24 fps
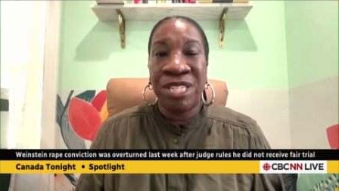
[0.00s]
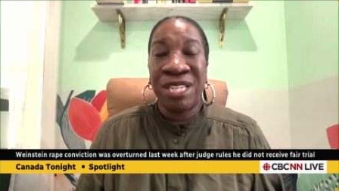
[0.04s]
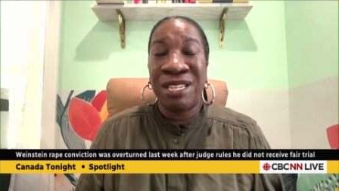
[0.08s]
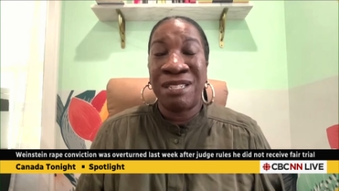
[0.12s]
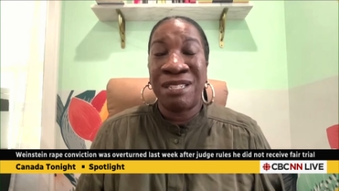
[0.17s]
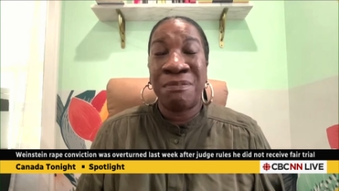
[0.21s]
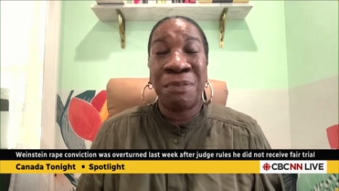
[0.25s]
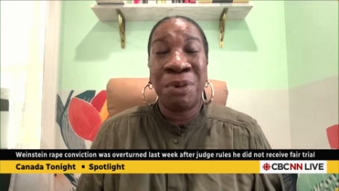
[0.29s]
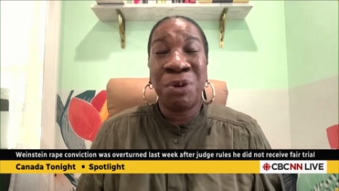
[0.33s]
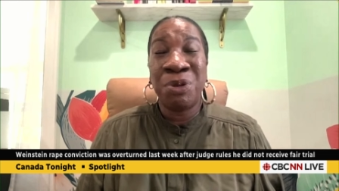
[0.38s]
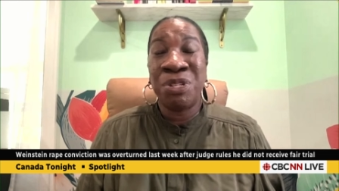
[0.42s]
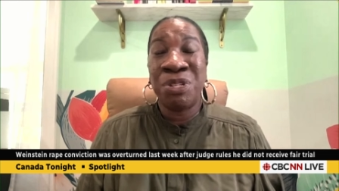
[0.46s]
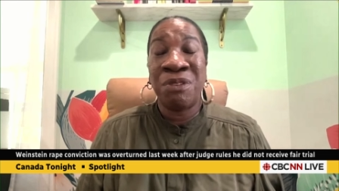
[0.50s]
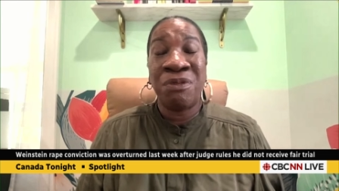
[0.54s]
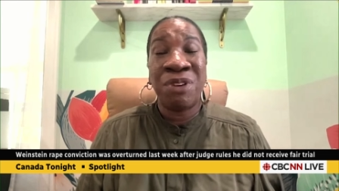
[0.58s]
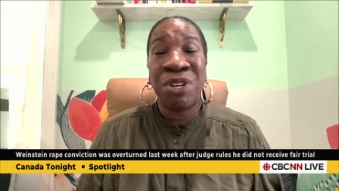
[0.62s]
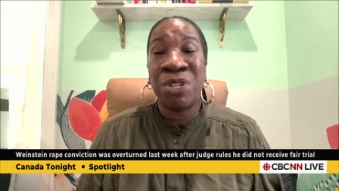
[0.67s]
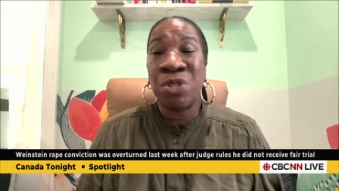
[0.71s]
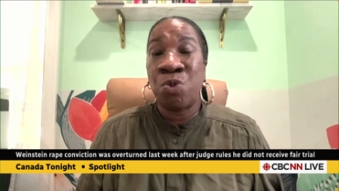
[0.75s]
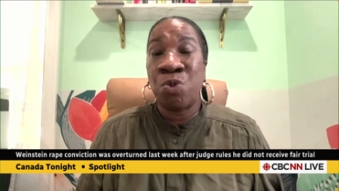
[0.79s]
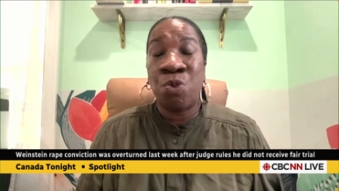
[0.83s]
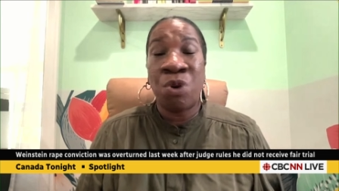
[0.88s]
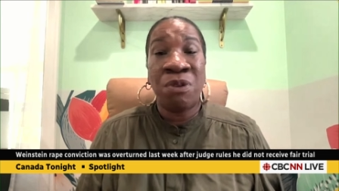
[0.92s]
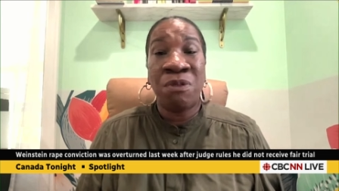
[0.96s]
because most of
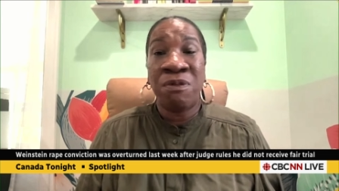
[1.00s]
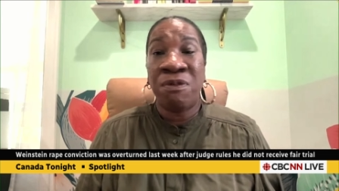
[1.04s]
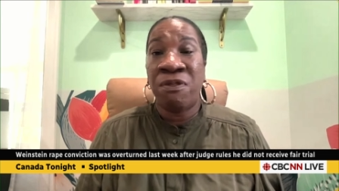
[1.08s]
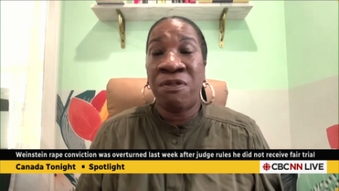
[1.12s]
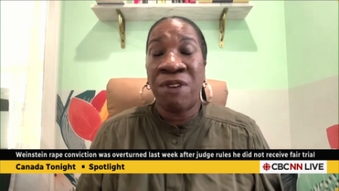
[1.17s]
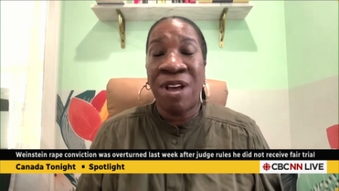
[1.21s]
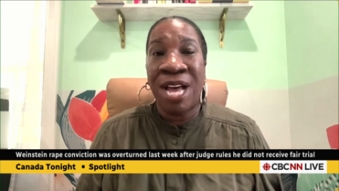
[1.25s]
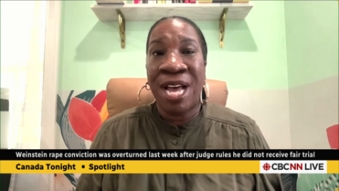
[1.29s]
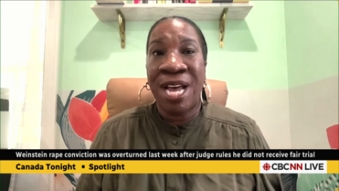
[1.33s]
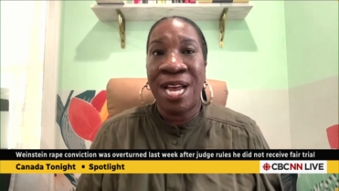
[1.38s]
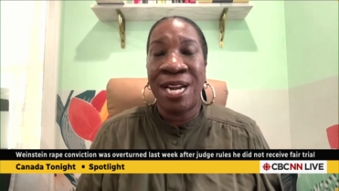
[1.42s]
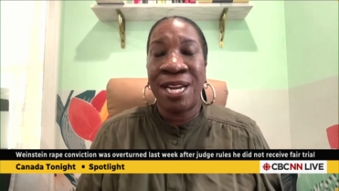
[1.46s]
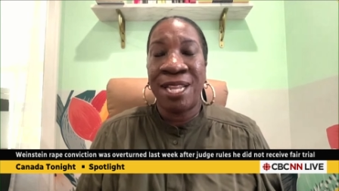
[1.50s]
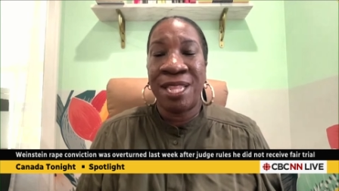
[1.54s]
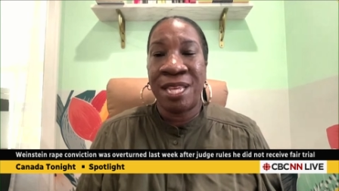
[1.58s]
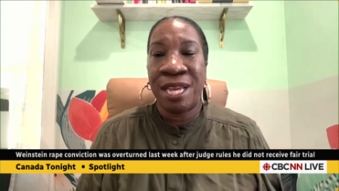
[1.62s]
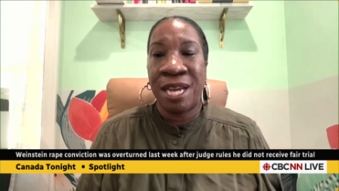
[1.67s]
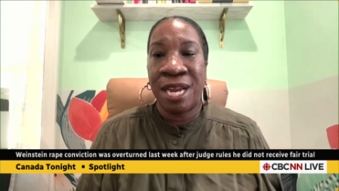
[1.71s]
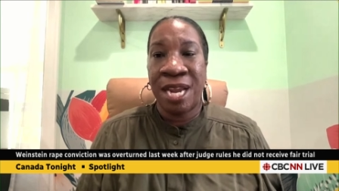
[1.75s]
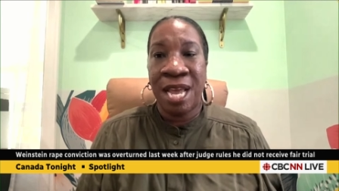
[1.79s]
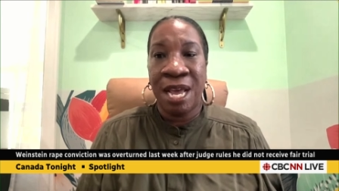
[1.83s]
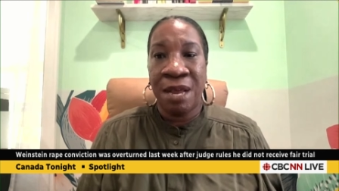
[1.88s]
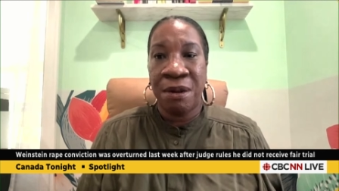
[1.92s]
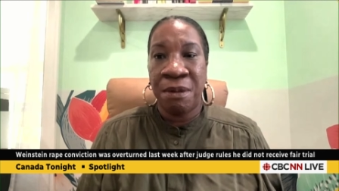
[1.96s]
us won't find the
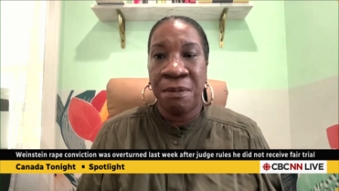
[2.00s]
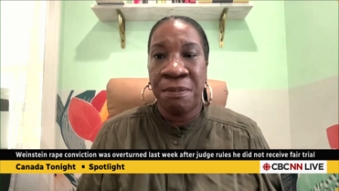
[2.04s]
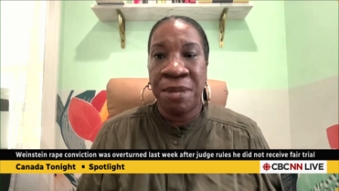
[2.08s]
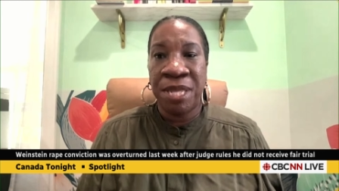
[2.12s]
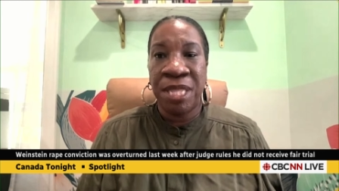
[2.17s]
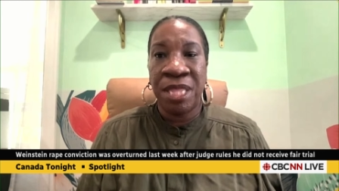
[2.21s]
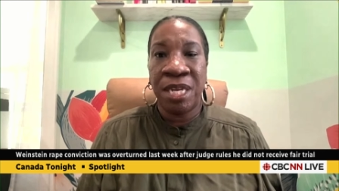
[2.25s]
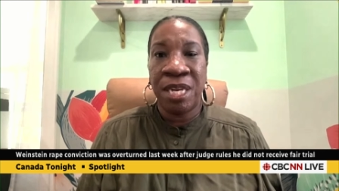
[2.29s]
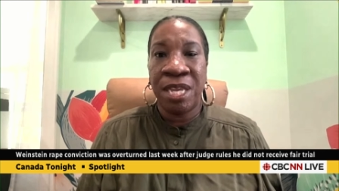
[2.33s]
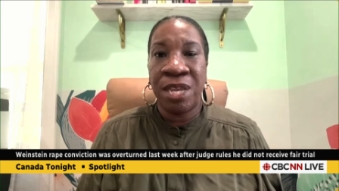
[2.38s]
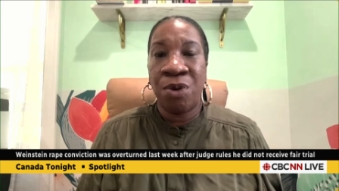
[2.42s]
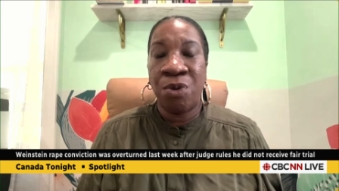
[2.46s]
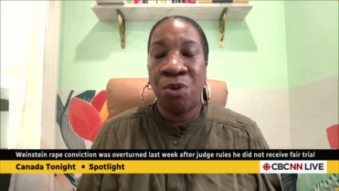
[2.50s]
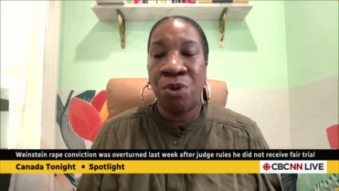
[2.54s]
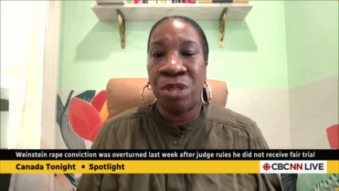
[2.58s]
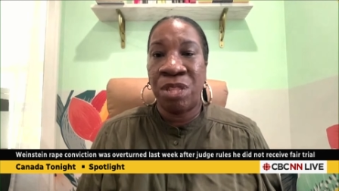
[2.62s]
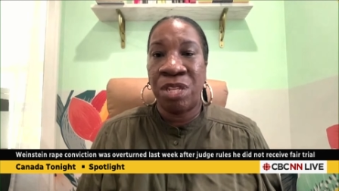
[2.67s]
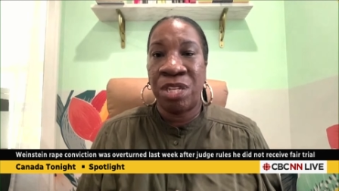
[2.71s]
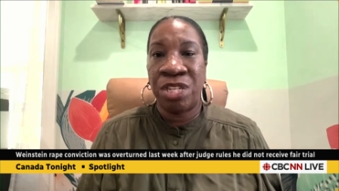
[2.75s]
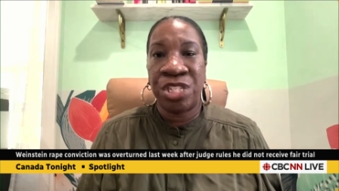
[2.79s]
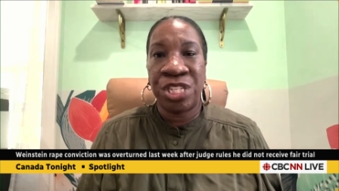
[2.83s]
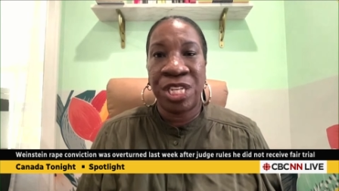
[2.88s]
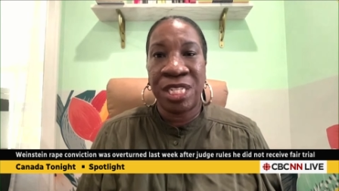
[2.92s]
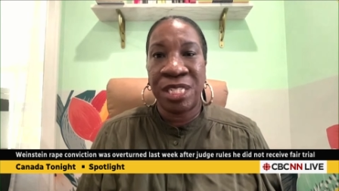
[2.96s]
accountability or
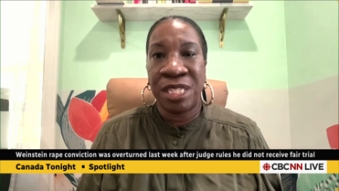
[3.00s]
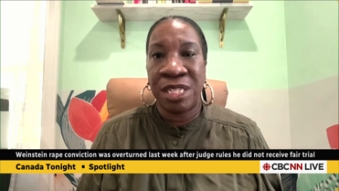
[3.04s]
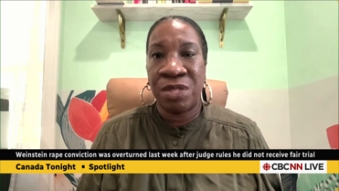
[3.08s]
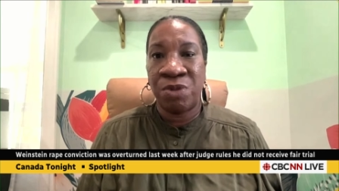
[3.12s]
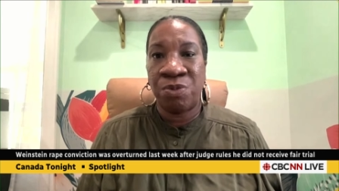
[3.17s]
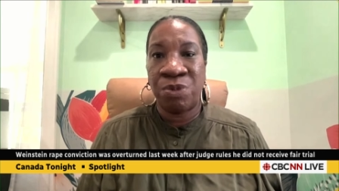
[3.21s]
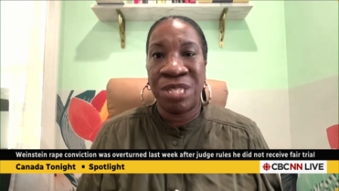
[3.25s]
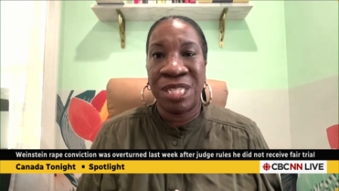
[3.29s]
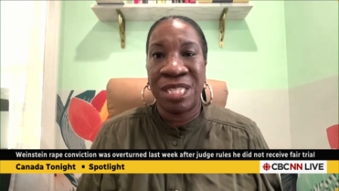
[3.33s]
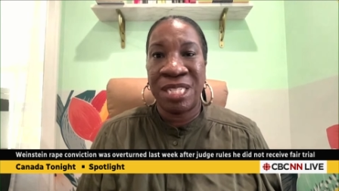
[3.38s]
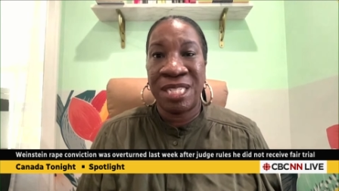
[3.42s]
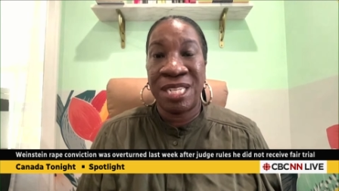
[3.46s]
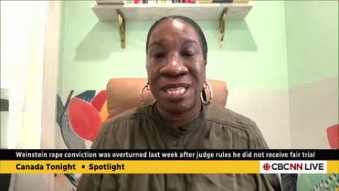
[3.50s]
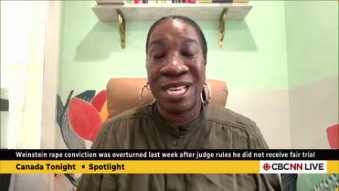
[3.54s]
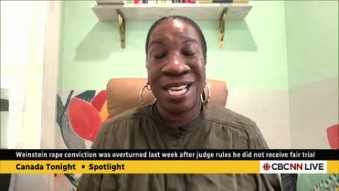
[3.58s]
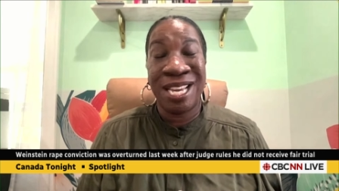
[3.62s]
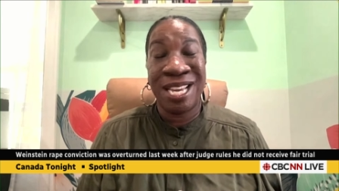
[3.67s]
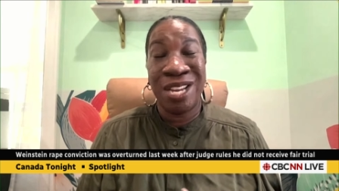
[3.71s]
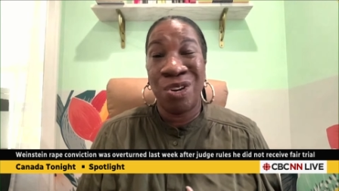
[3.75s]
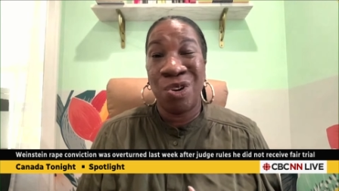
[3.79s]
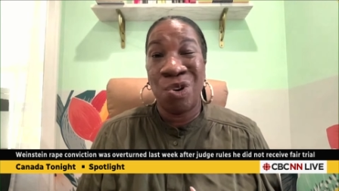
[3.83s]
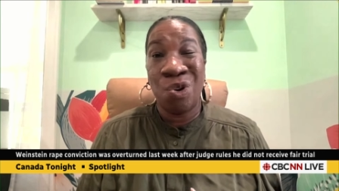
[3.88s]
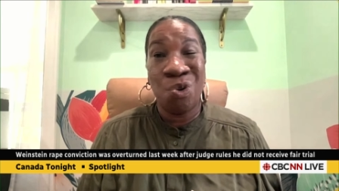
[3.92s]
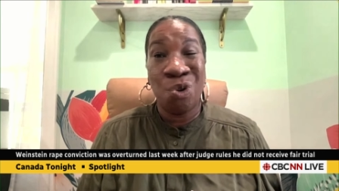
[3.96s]
the justice we
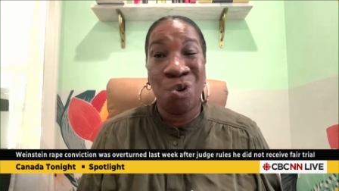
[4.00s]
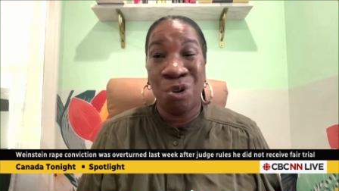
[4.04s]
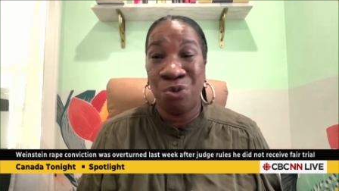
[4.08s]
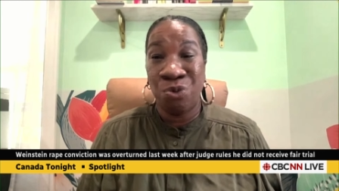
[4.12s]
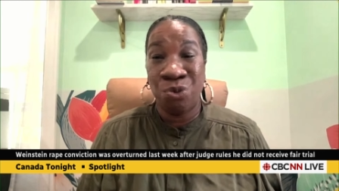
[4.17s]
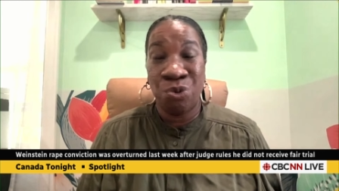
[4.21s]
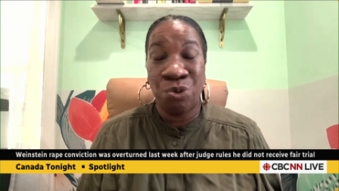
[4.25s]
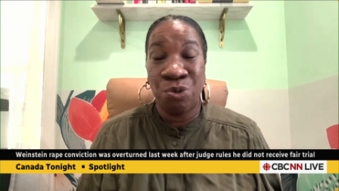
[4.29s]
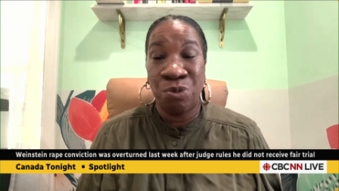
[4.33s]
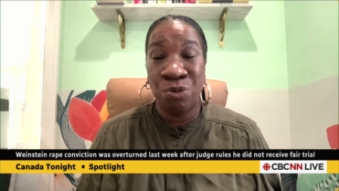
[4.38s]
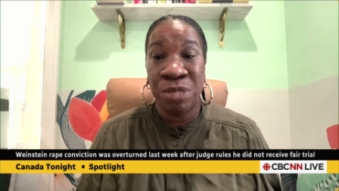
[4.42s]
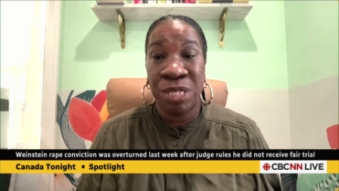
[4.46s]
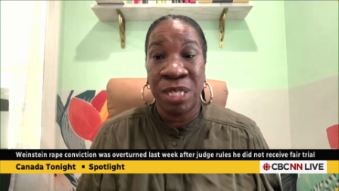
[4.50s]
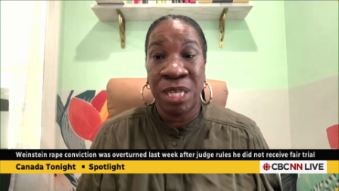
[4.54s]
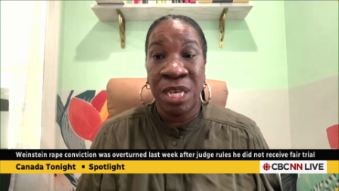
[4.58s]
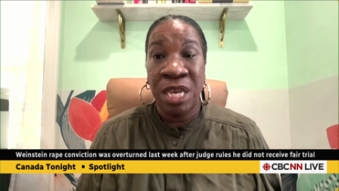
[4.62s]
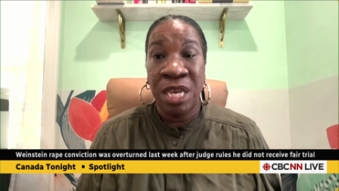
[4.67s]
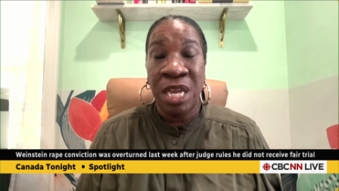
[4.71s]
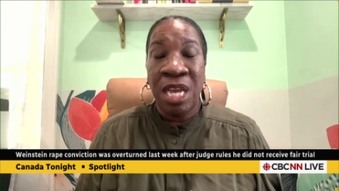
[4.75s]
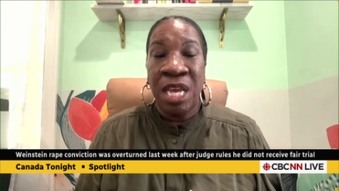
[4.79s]
seek in courtrooms.